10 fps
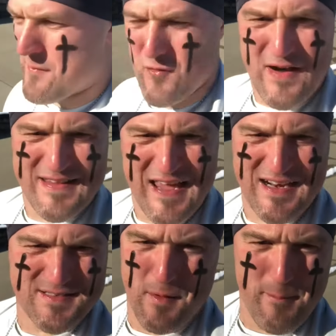right there, because
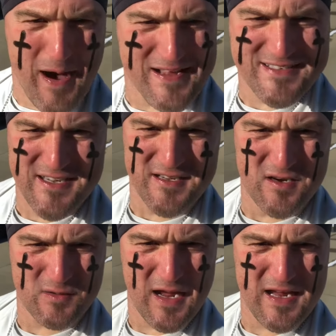I'm a monster,
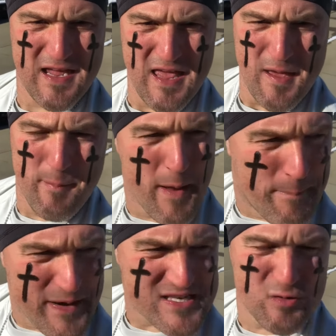okay? Be a
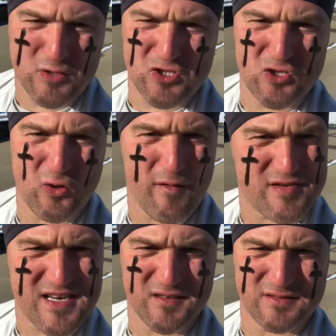beast of what you do every
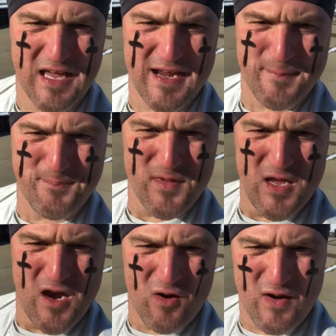single day.
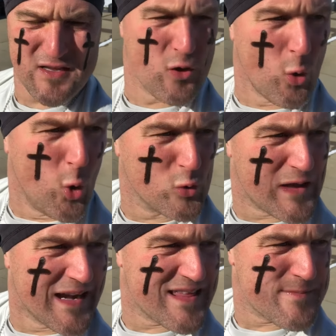All right, don't hold
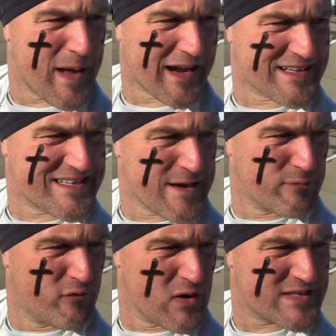anything back. I say it
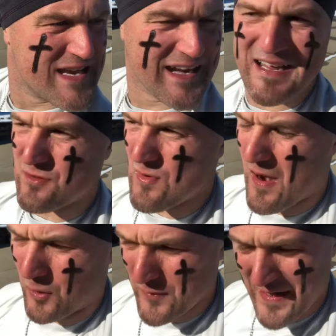before, I say it again. Do not
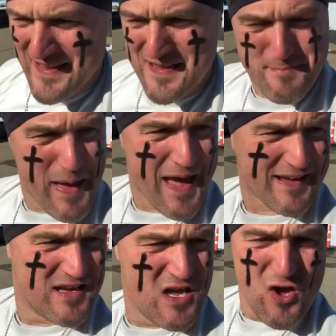hold anything back.
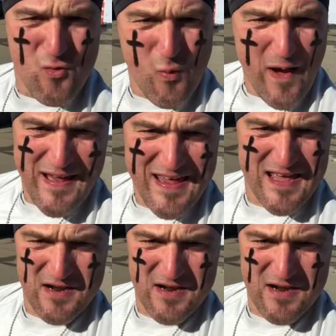Right here.